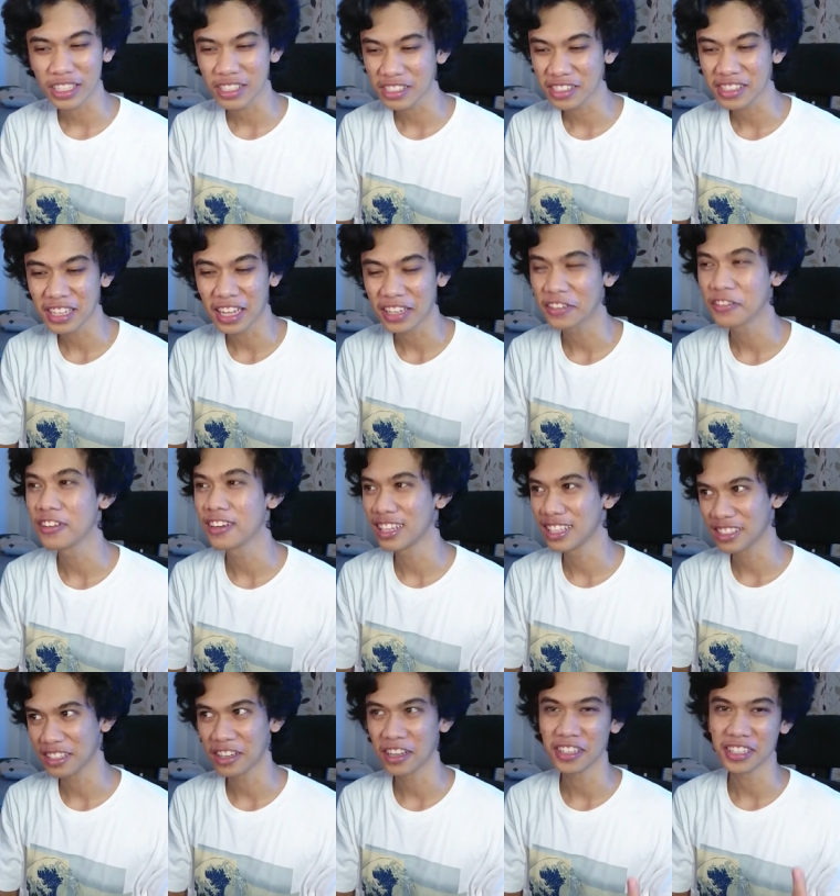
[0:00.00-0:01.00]
It's not
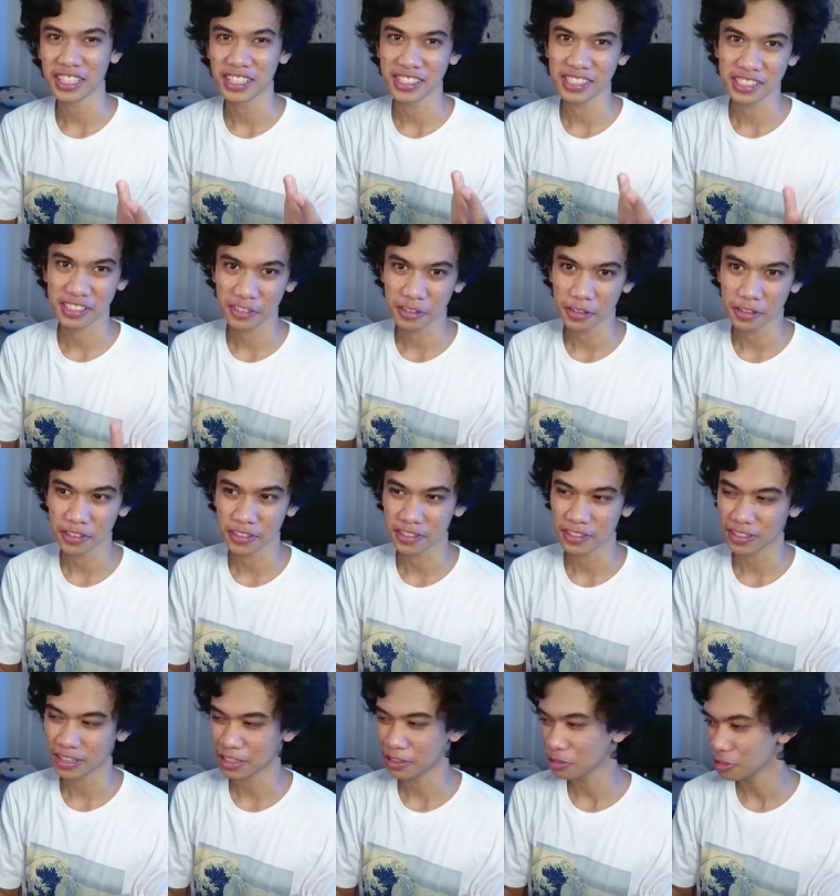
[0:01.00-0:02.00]
really taught in
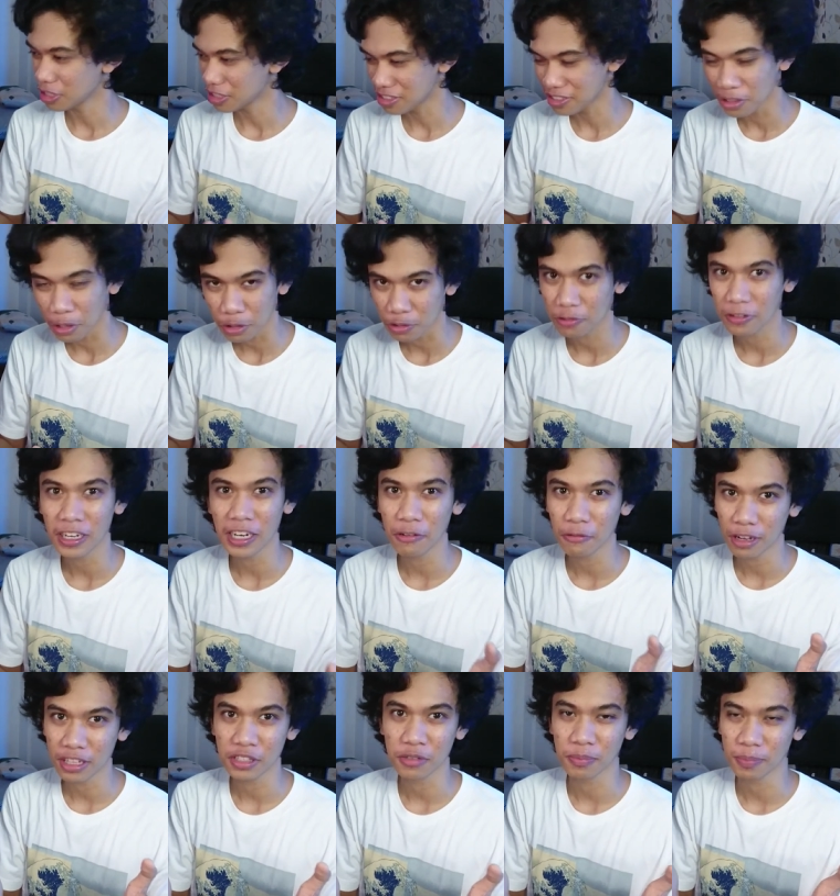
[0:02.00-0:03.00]
schools and you just don't
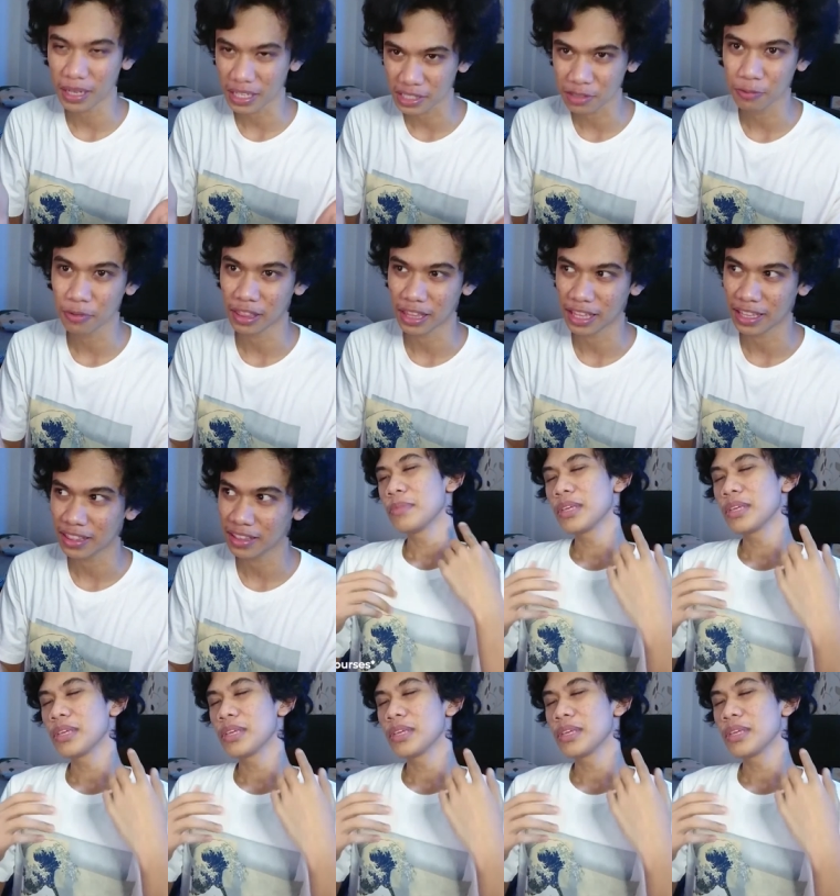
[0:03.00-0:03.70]
really want to mess with it.